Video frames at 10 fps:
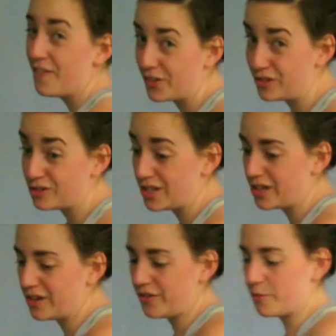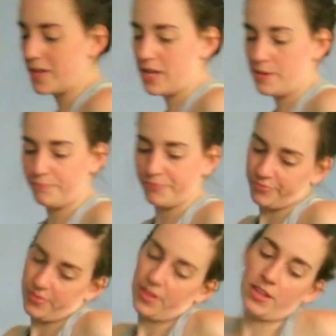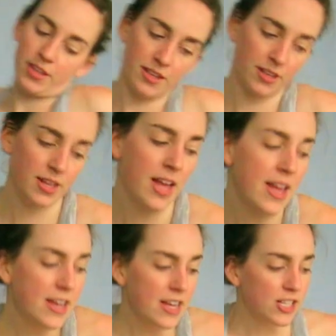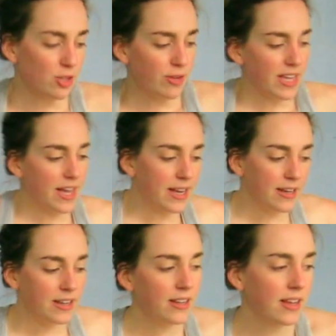Feels really good for me. So again,